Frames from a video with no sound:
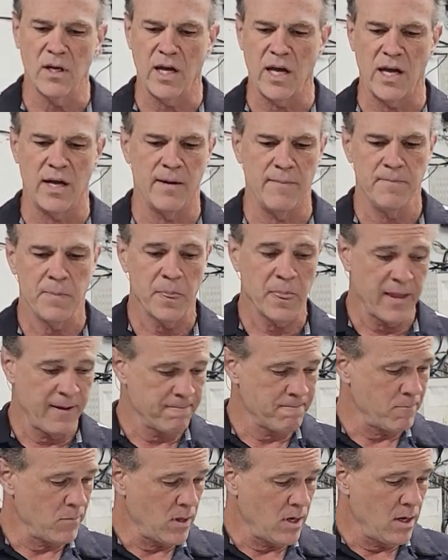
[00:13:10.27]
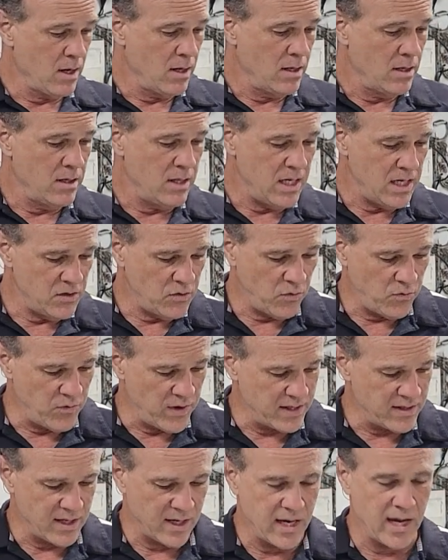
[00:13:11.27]
Um, these
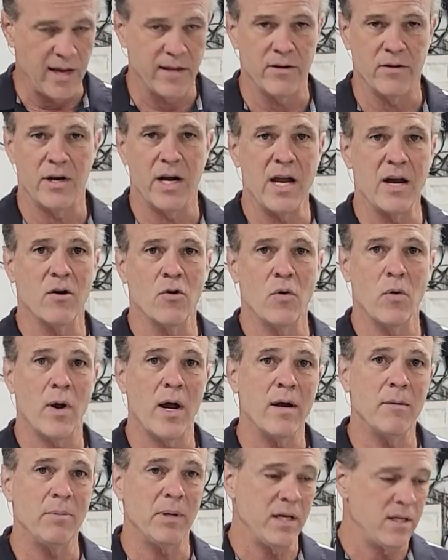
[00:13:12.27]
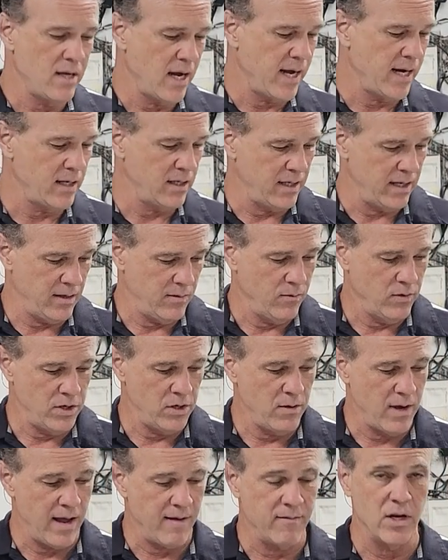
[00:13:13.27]
fit together incredibly tightly when
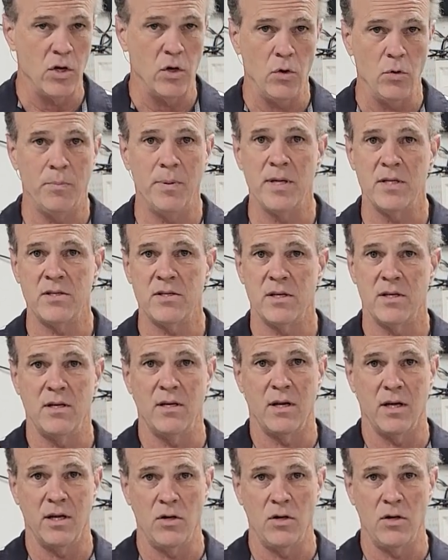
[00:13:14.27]
you have a new piston,